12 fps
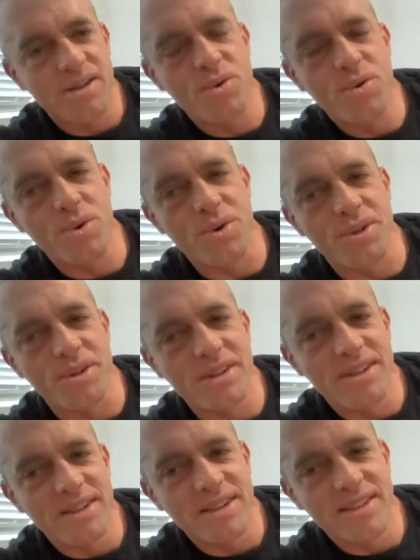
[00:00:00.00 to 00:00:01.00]
cool,
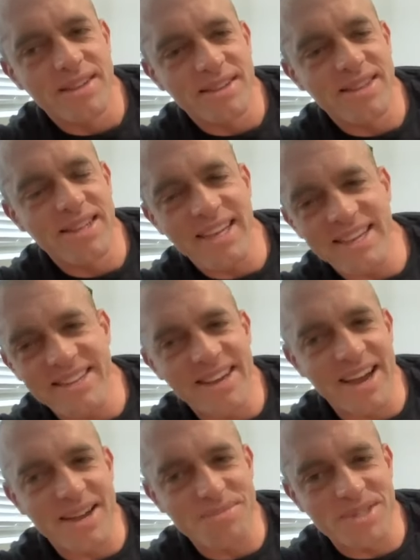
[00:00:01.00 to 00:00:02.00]
lean
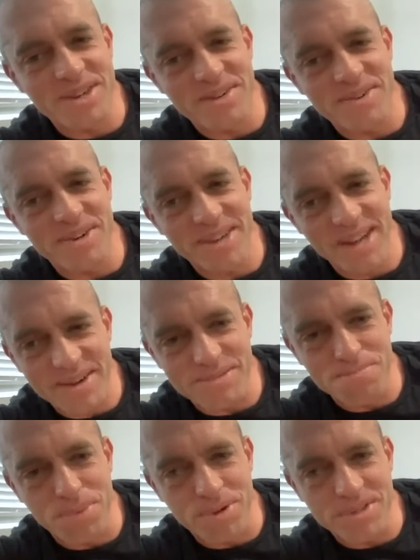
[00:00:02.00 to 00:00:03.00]
time's over, now
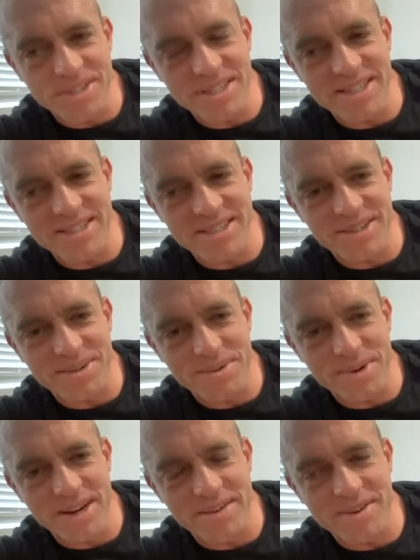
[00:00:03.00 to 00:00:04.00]
it's bulk season or
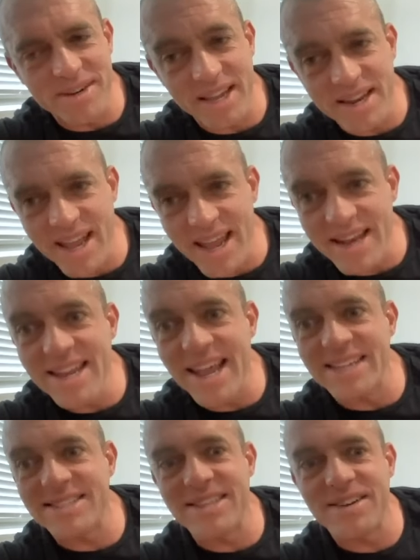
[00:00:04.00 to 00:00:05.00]
whatever. And and
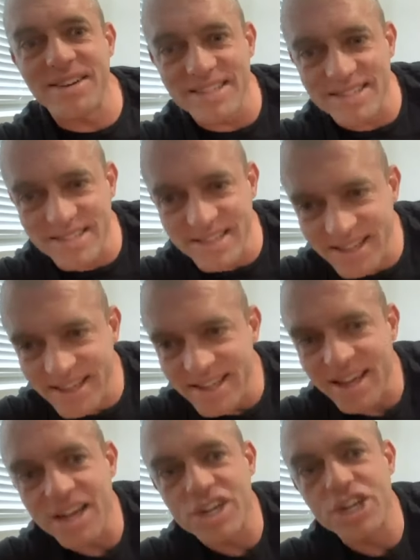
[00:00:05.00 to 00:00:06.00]
yes, there is
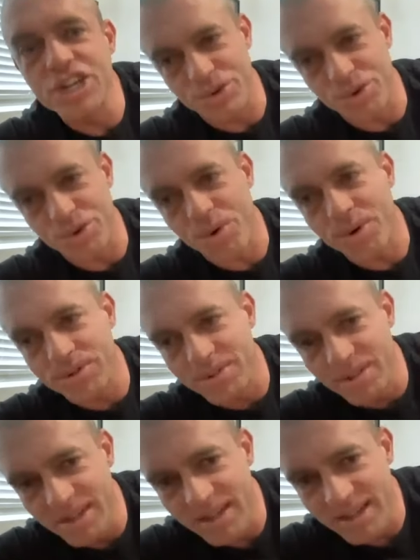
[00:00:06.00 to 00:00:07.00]
a
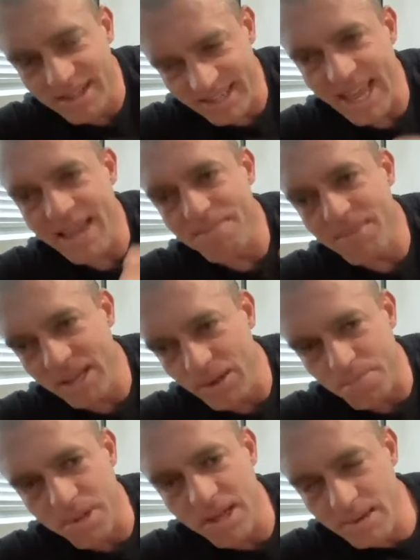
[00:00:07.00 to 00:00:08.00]
controlled game that
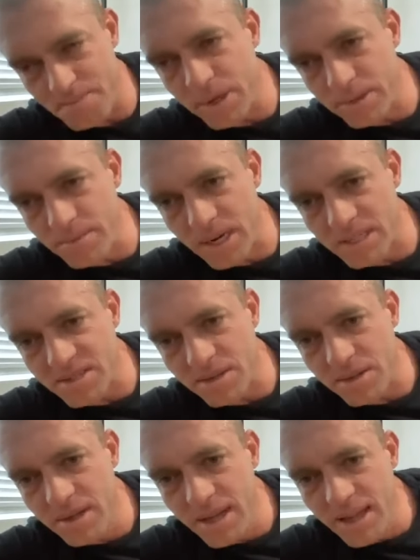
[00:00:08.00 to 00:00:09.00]
you play to build
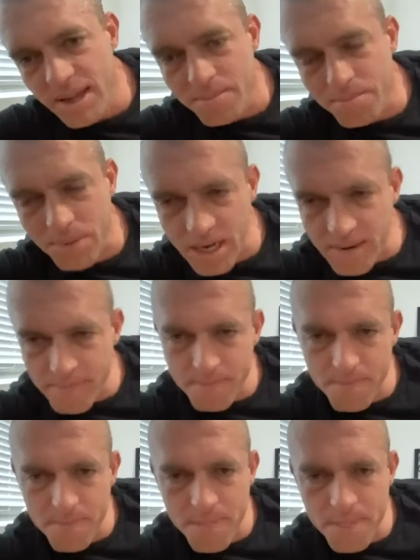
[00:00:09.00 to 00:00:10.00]
muscle,
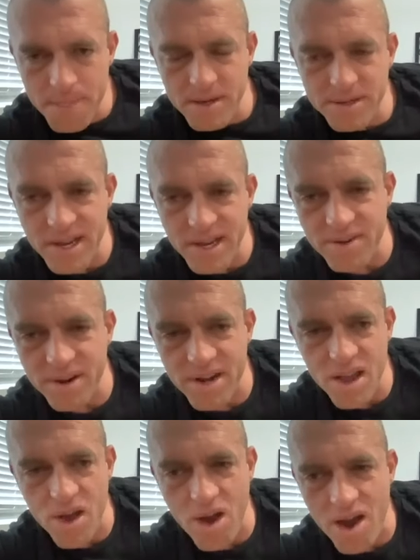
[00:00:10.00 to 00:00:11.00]
but there's never
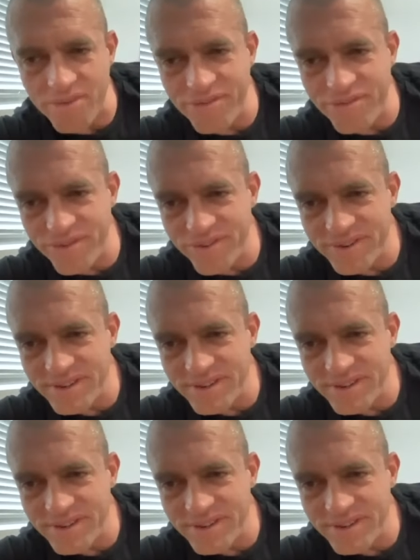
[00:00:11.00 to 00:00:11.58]
an off